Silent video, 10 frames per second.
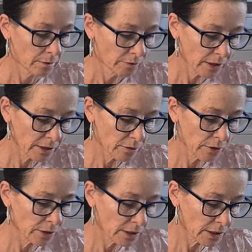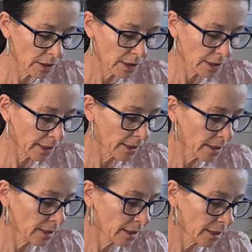In fact, I'm going to stick that
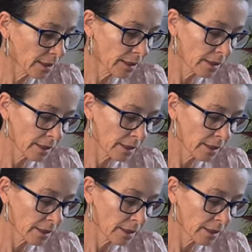there.